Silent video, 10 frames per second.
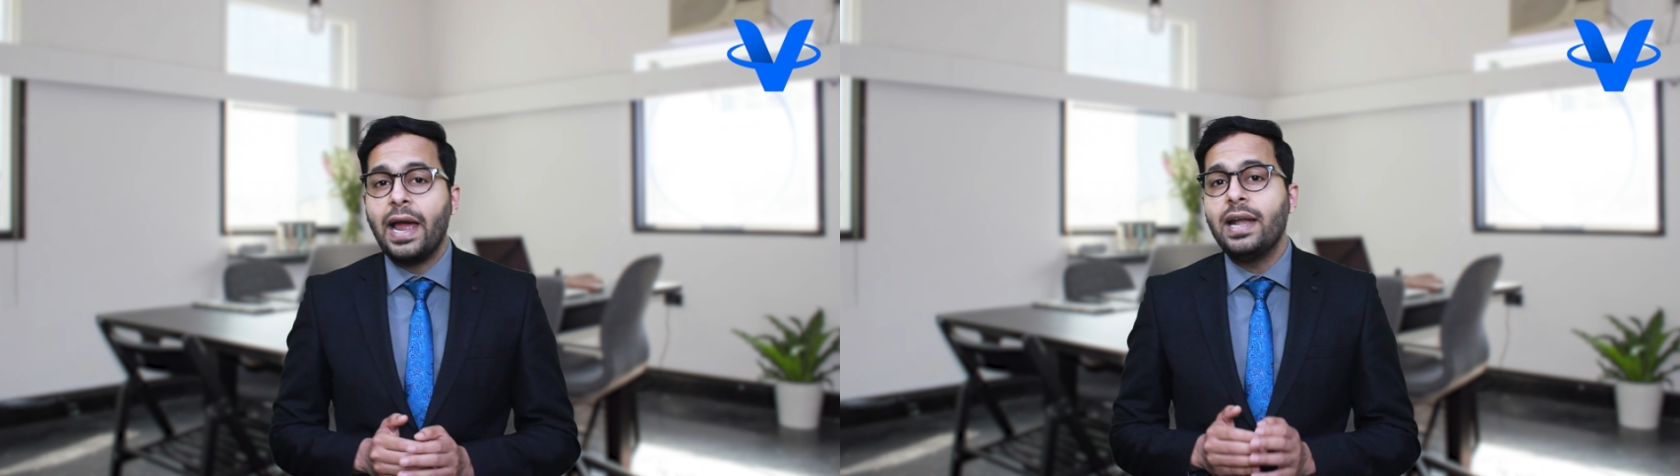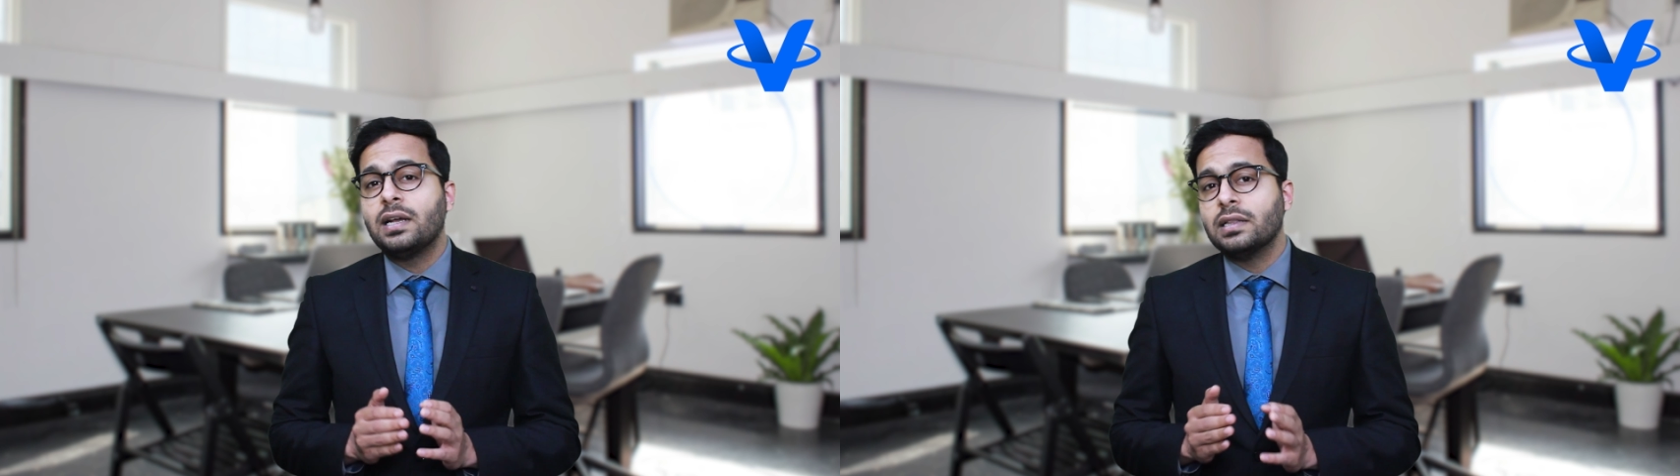
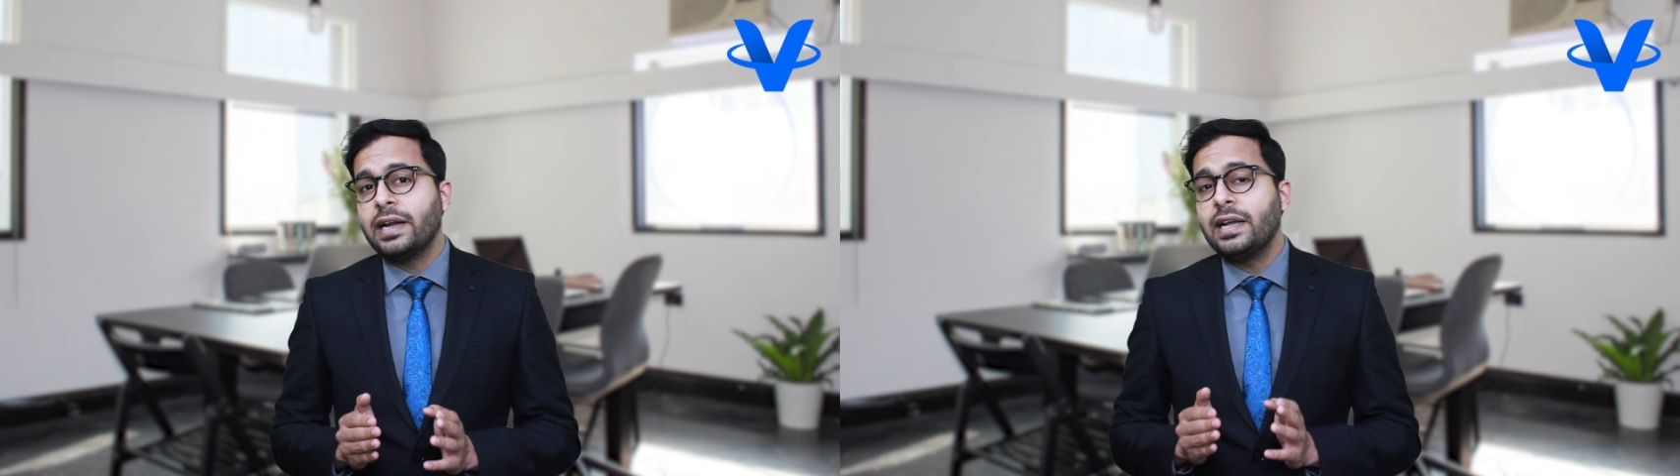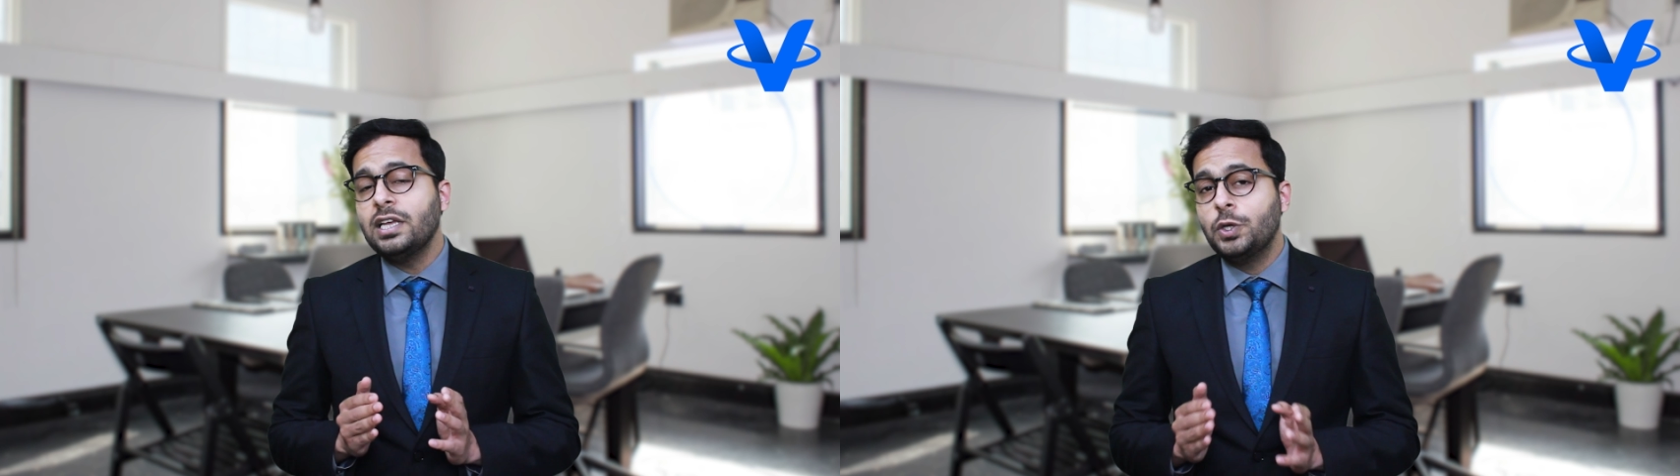and
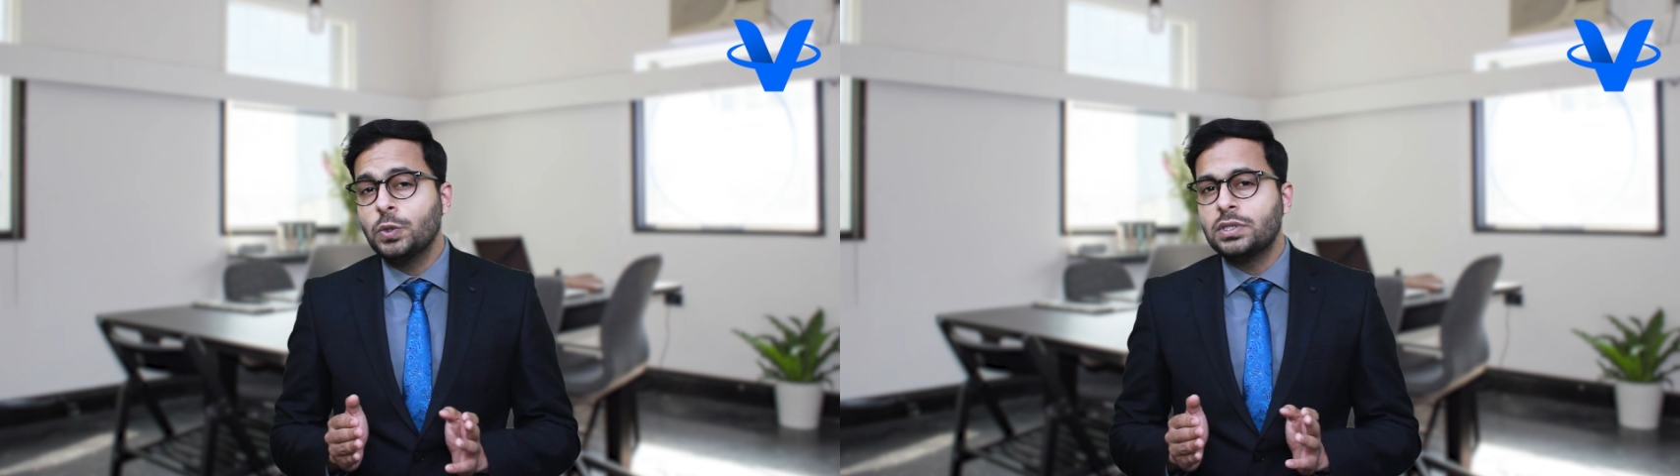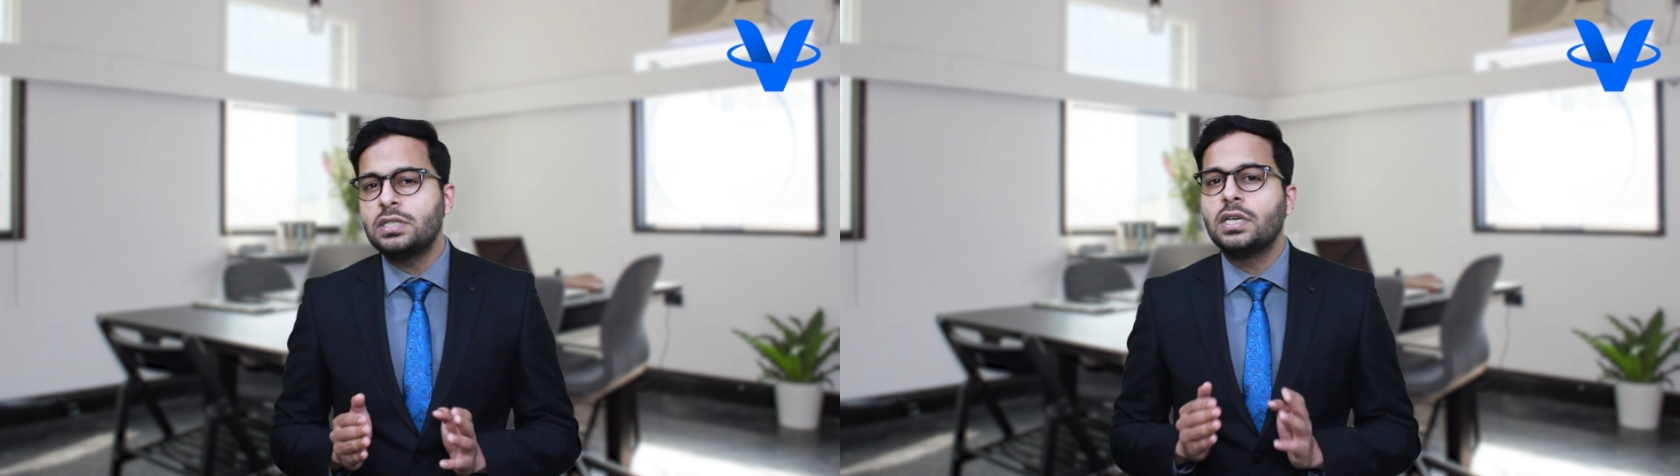connecting
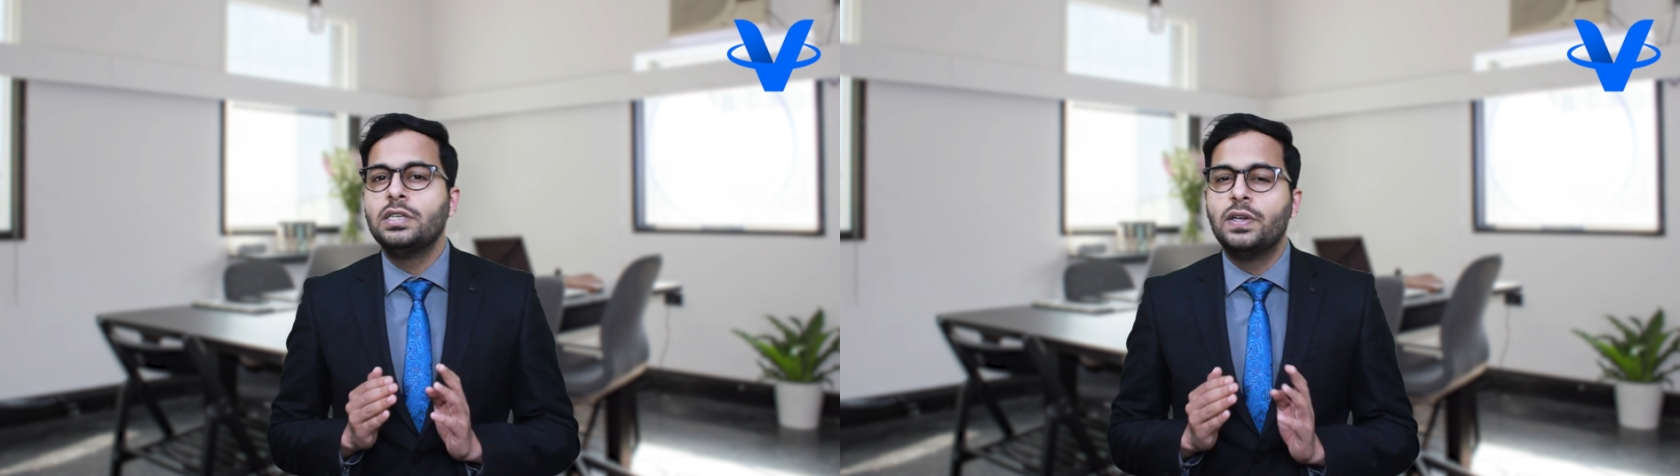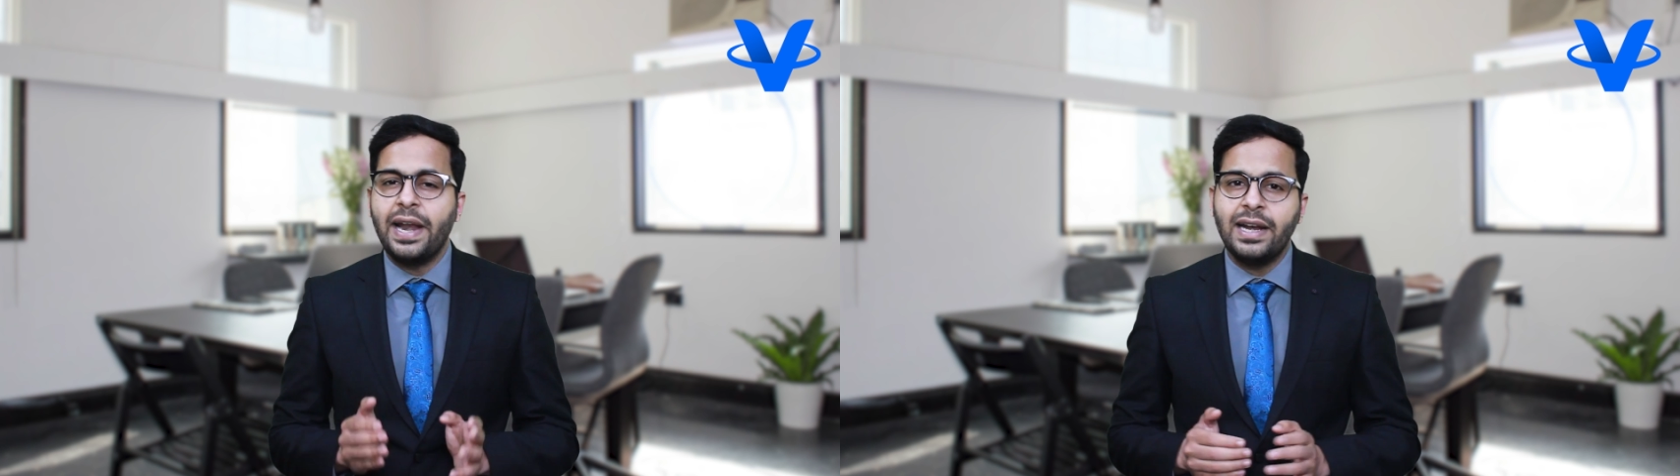users
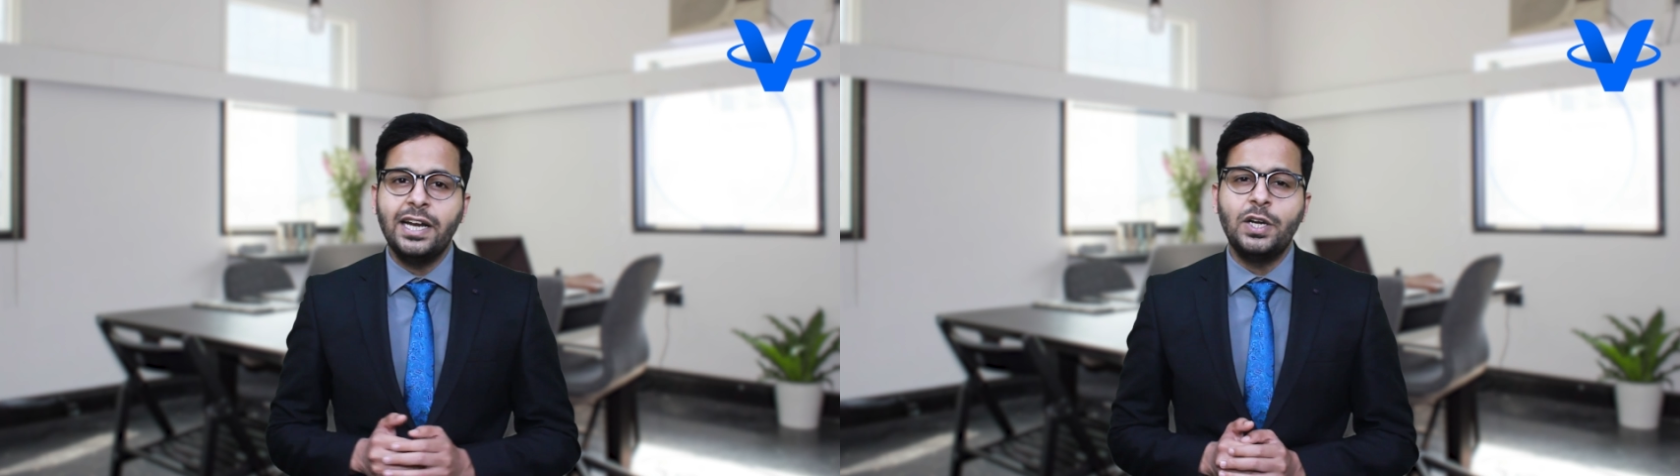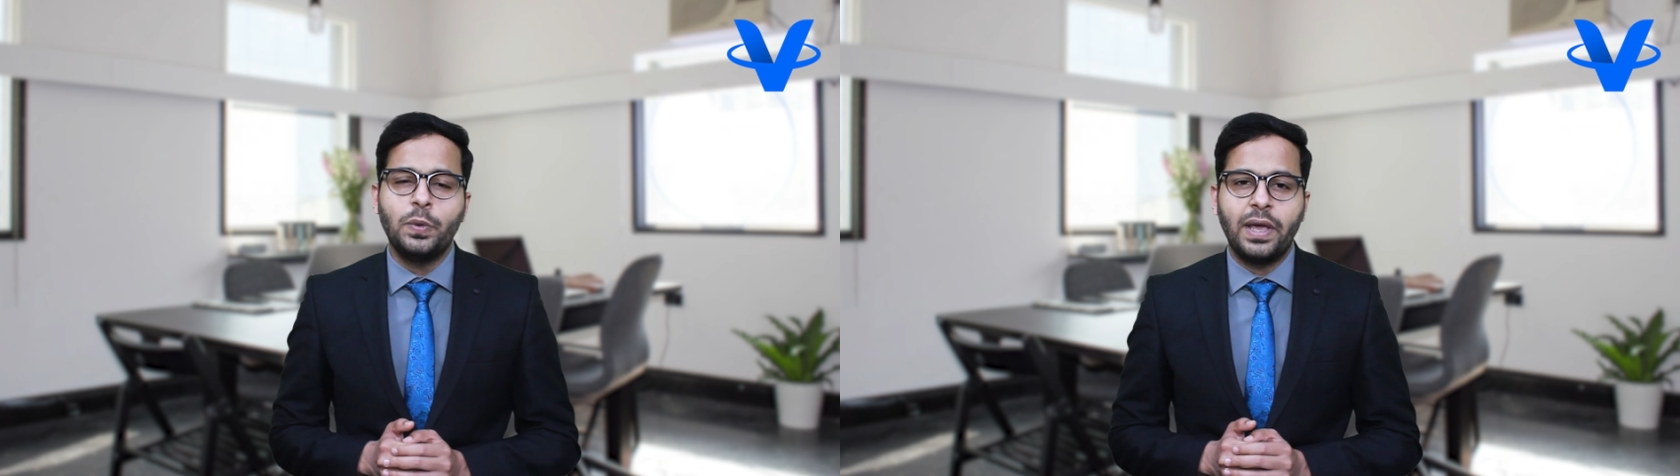
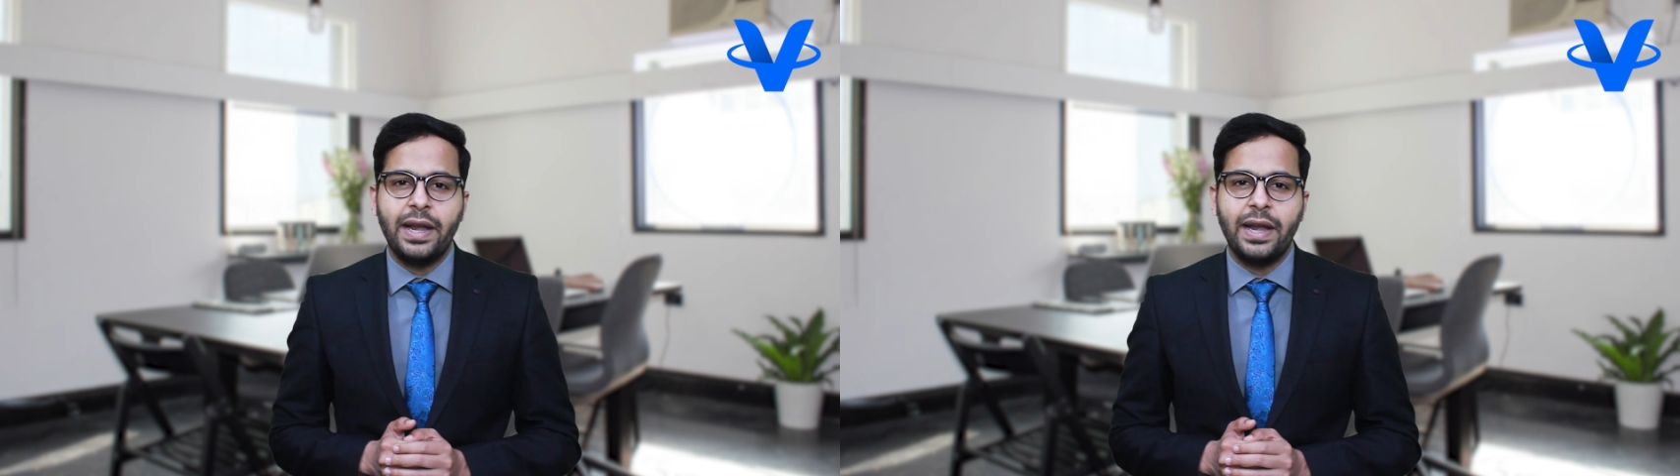directly to